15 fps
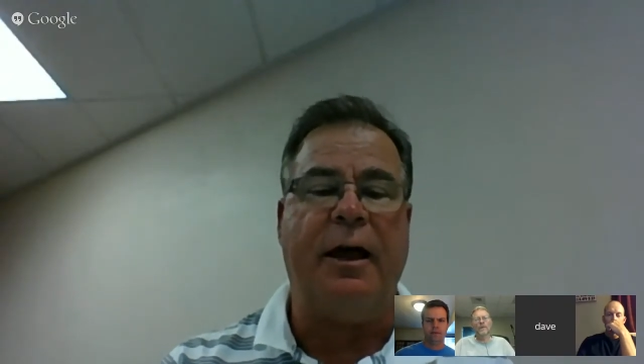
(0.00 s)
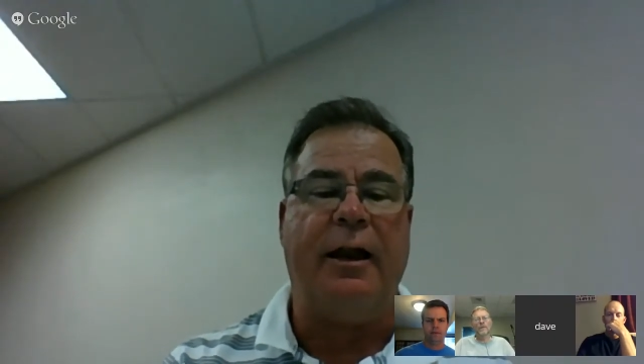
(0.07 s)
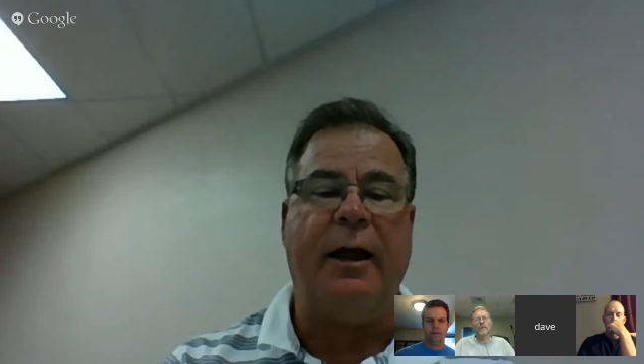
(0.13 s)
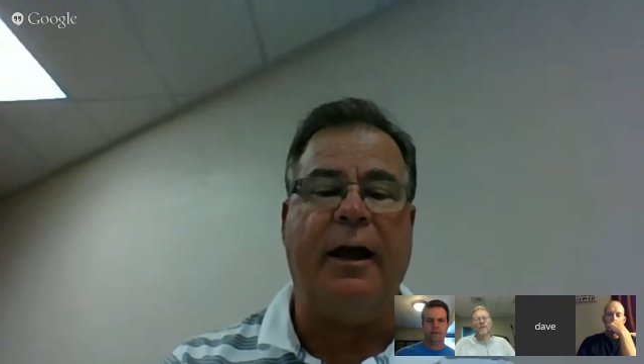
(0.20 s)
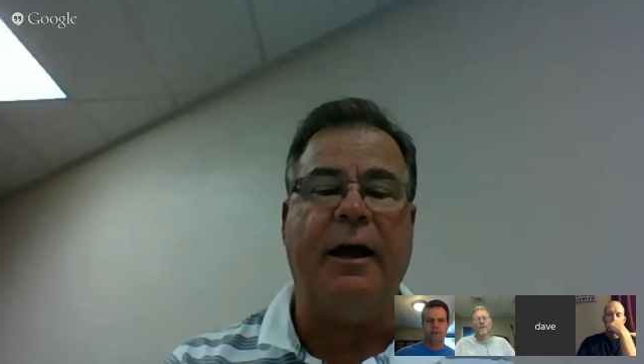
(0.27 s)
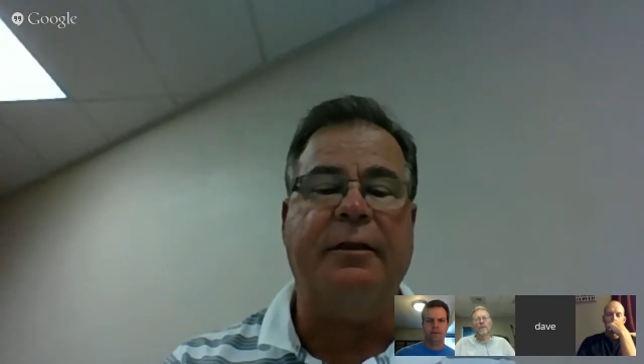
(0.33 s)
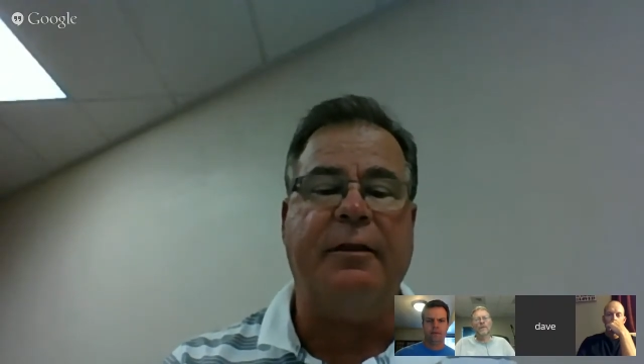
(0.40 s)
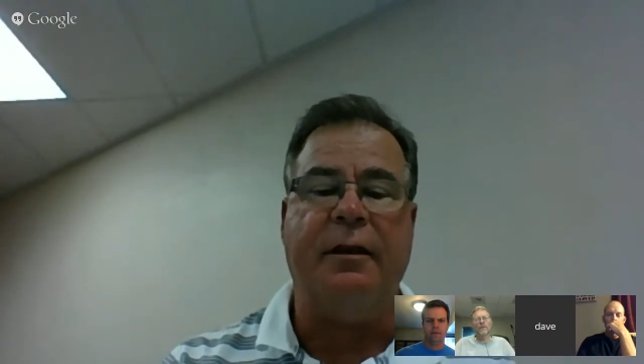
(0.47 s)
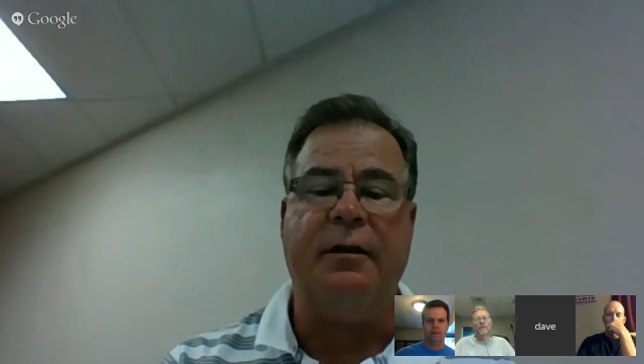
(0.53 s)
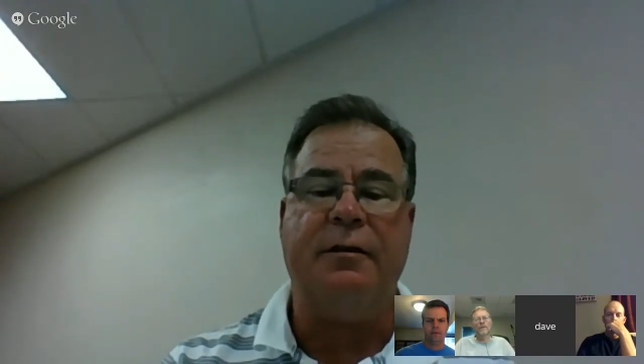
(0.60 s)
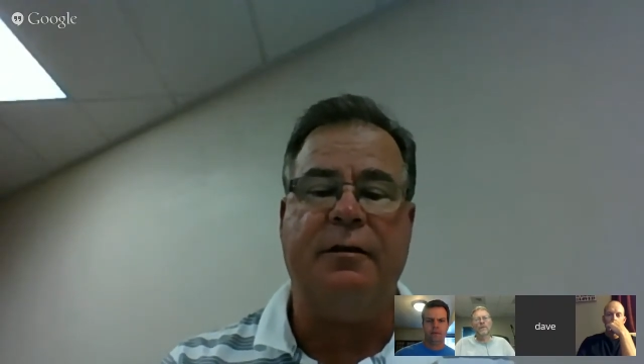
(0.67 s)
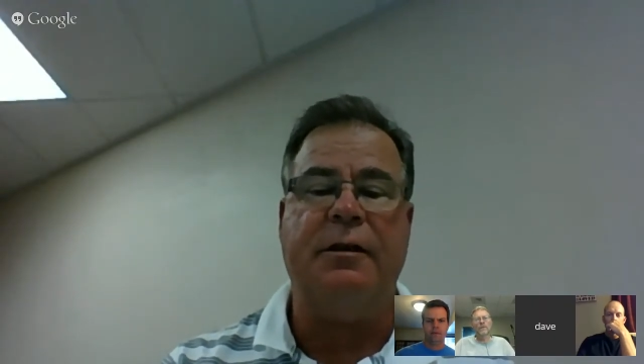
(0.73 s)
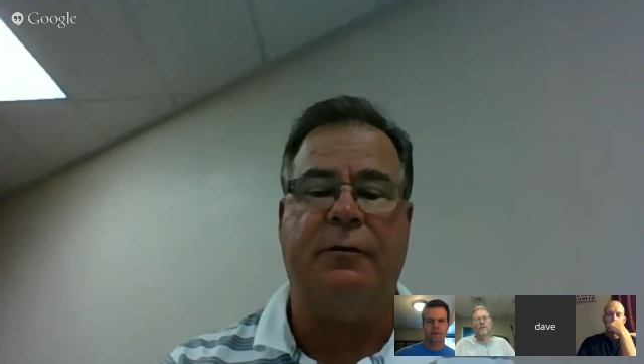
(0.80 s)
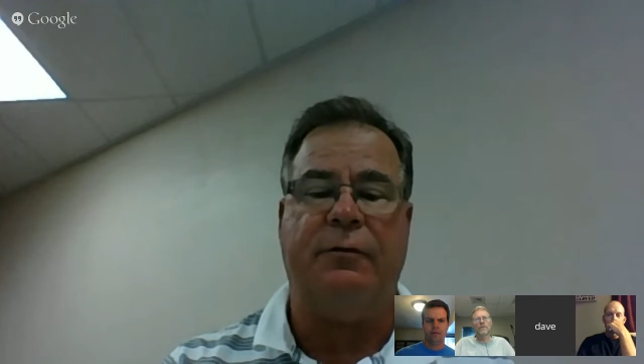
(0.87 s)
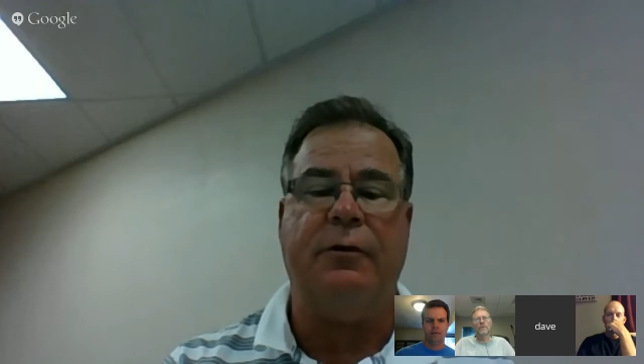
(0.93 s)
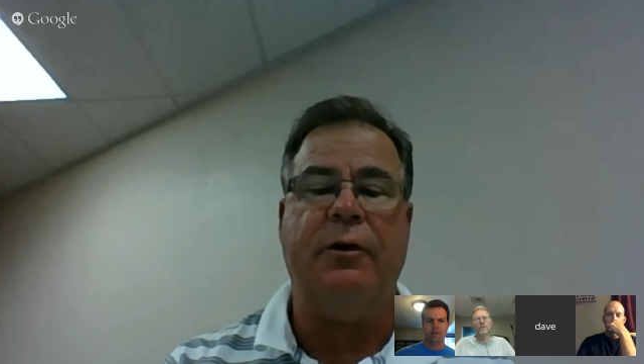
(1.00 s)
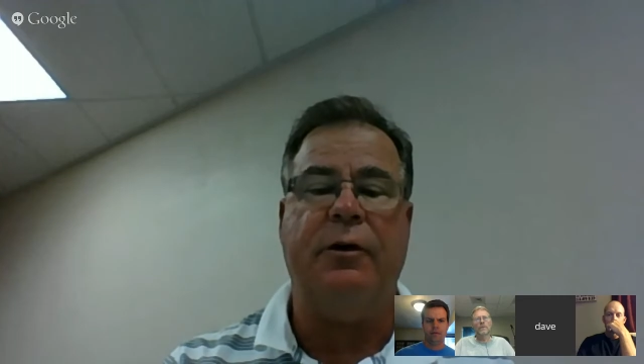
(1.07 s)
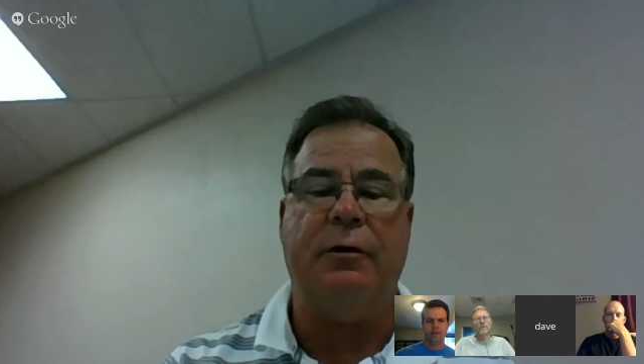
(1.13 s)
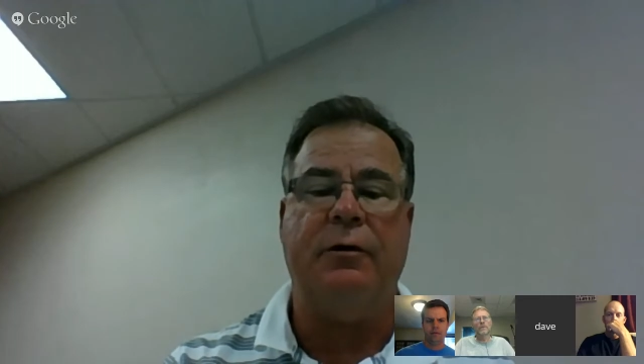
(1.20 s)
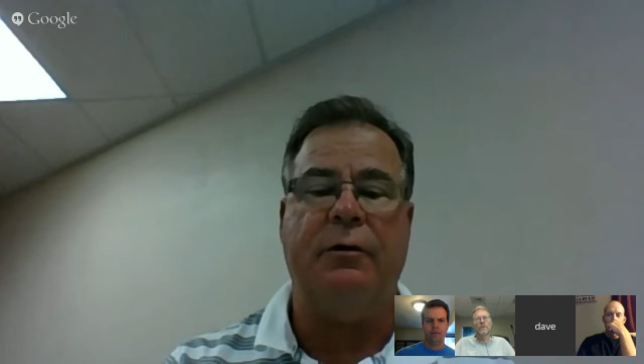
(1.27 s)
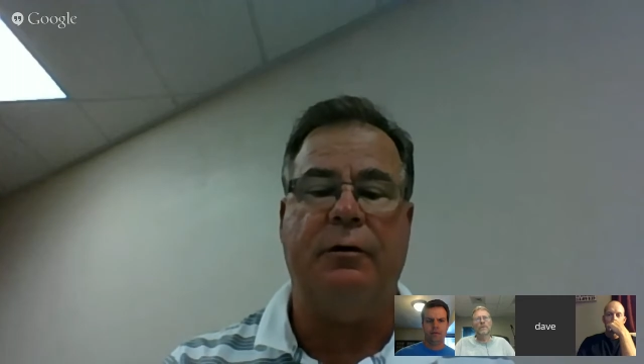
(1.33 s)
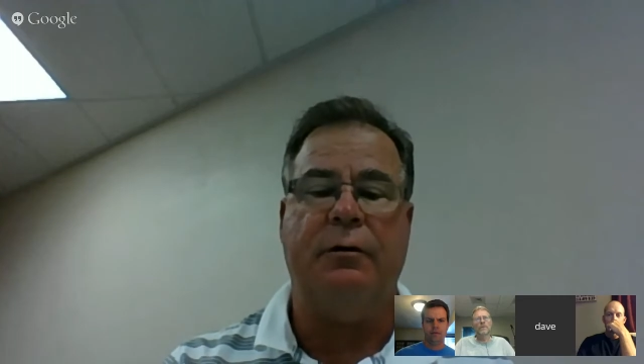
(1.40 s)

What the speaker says: like that it's different.